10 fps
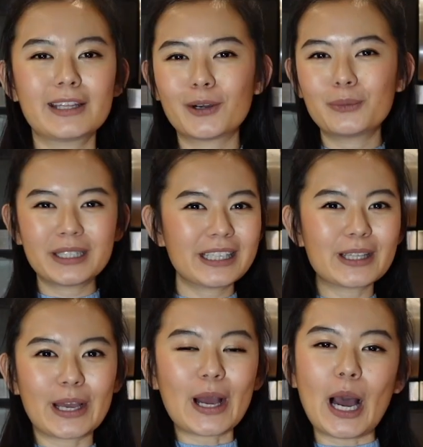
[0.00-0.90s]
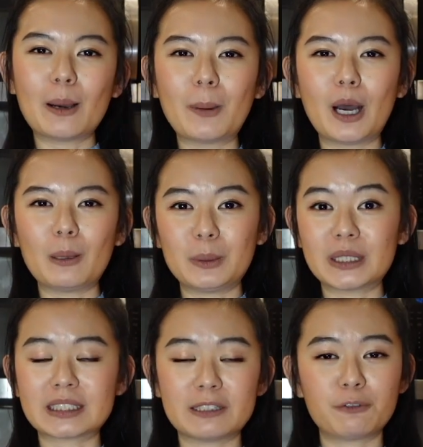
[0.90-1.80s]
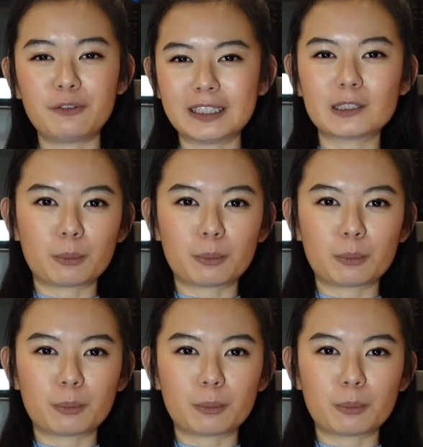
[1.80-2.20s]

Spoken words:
they really like hot pot because it fixed